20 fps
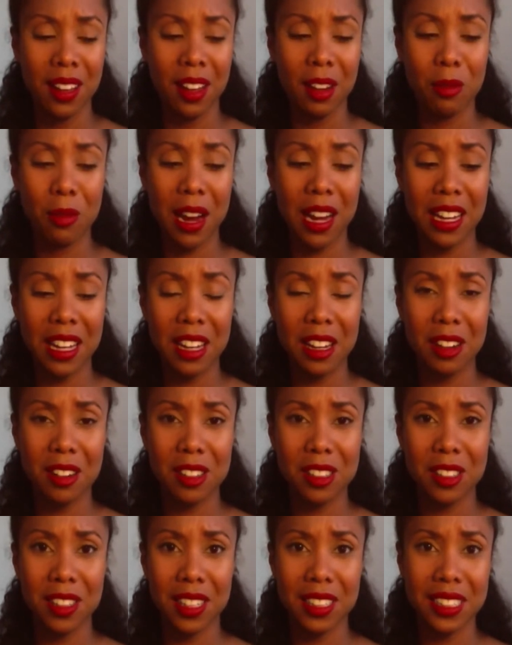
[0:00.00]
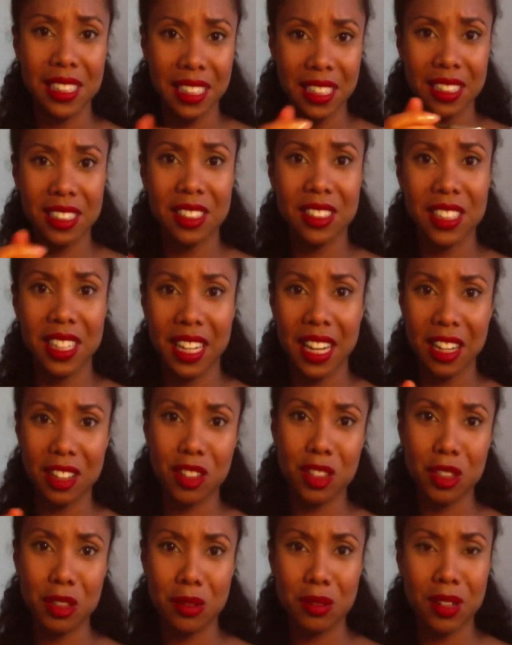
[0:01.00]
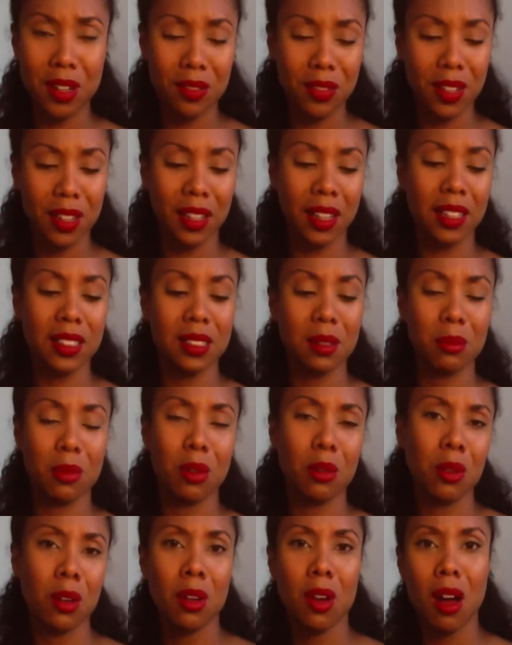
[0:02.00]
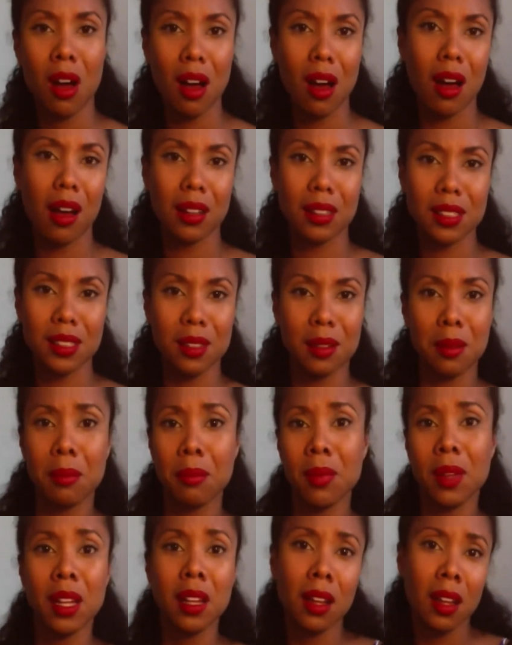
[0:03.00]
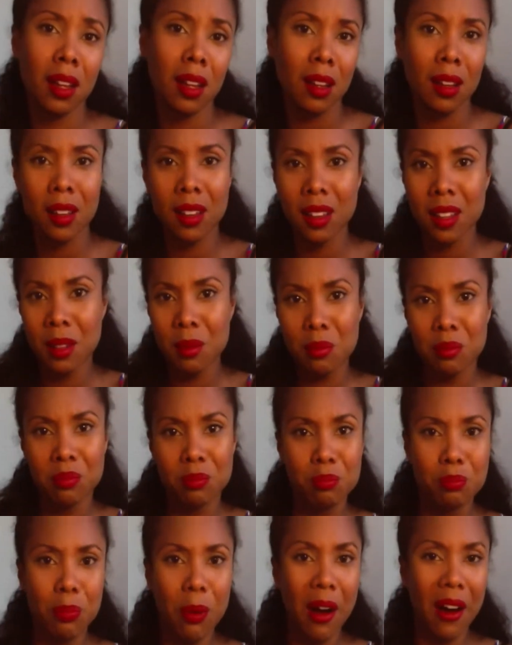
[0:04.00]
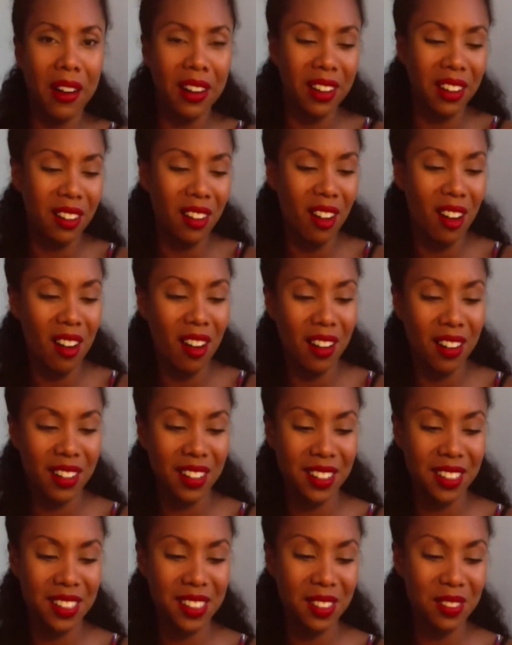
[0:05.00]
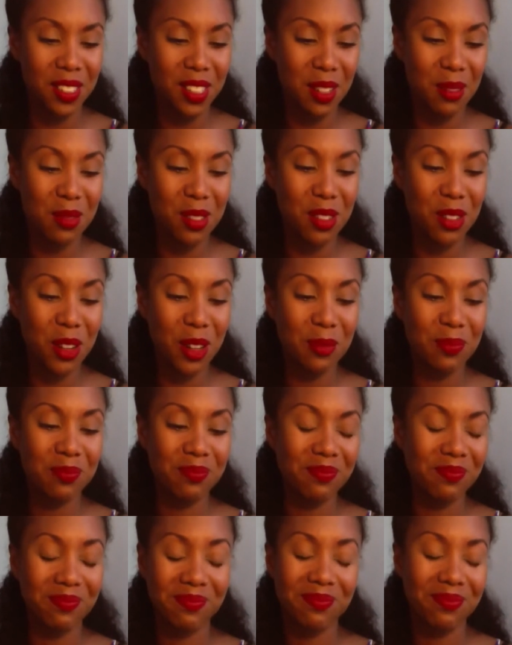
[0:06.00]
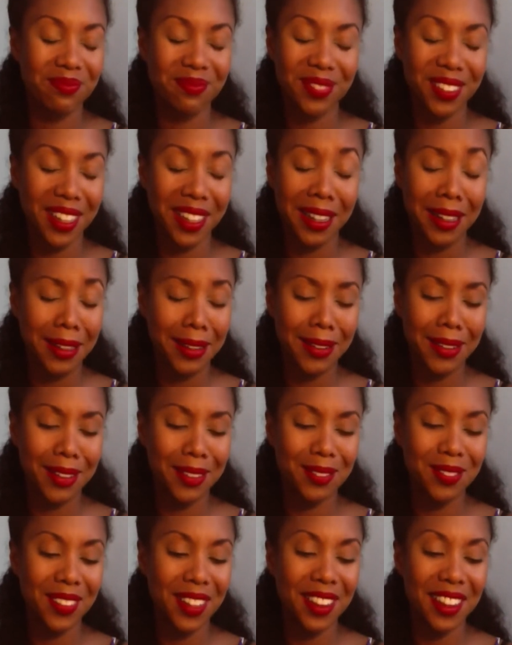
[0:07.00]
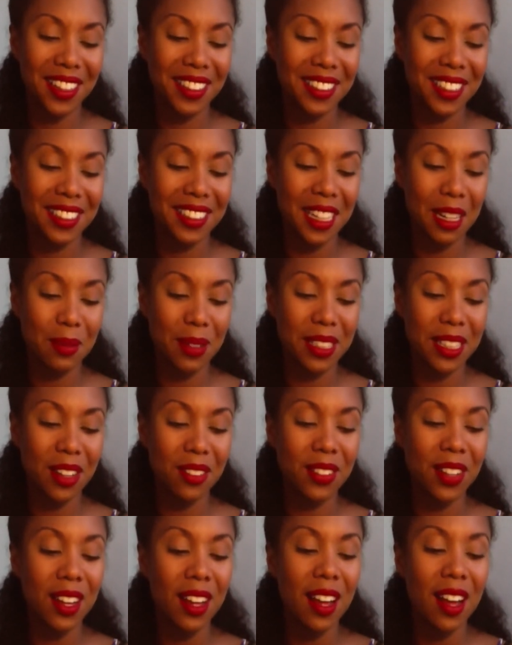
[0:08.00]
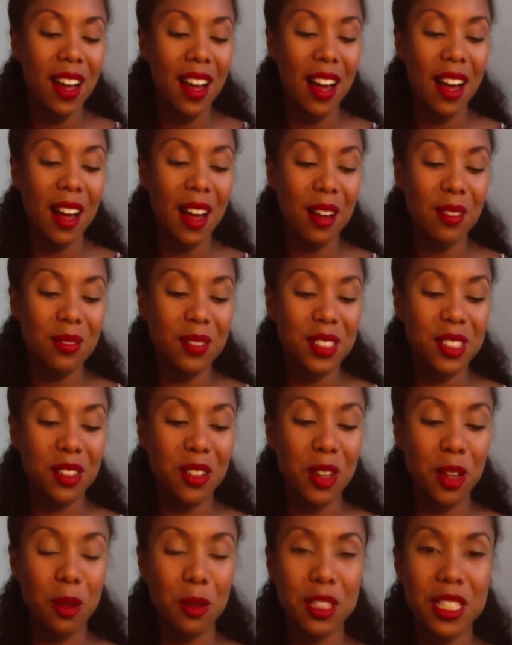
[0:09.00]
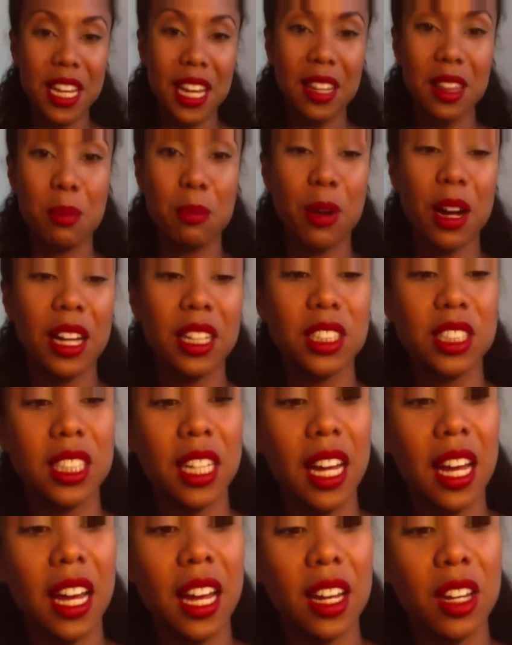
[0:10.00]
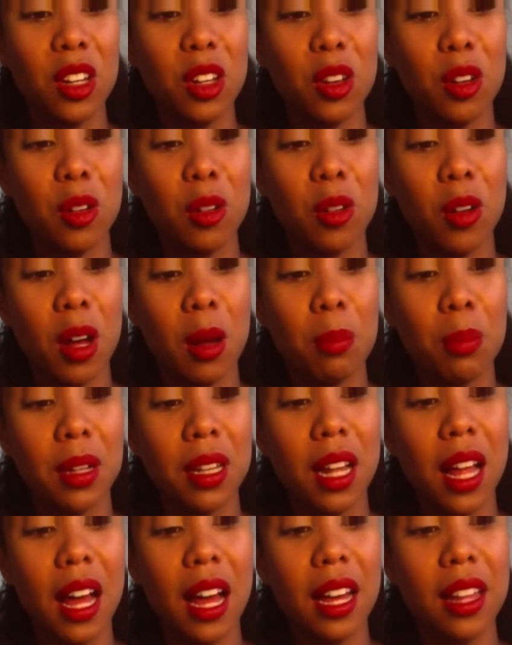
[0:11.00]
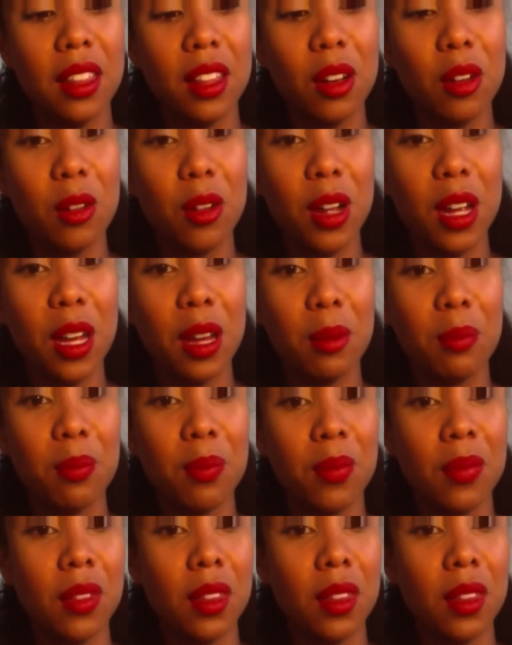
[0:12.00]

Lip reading: right here so that it's easier to get to, and I feel like some awesome body artist of some sort. I don't know, the things I say to myself. So you take the brush and you apply the cream